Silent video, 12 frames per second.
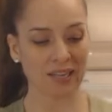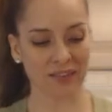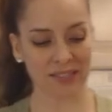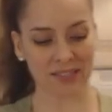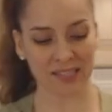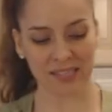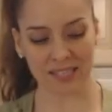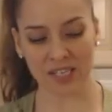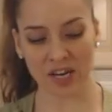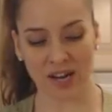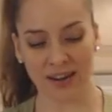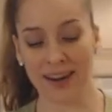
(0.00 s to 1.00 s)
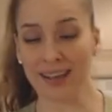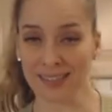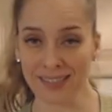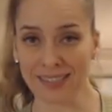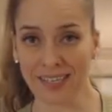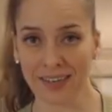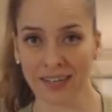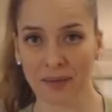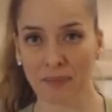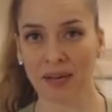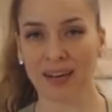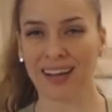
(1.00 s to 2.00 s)
Now this is not
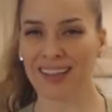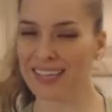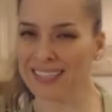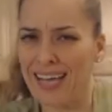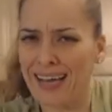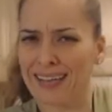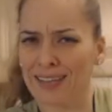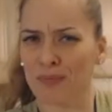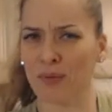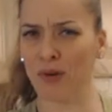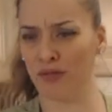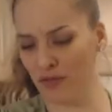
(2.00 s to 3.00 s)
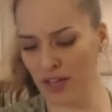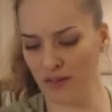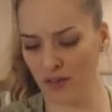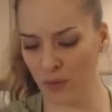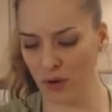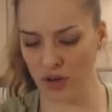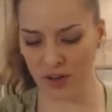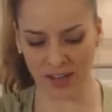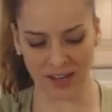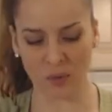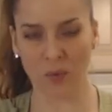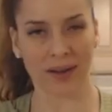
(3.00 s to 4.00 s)
necessary, but I like to add a little bit more flavor where you
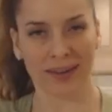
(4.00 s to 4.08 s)
can.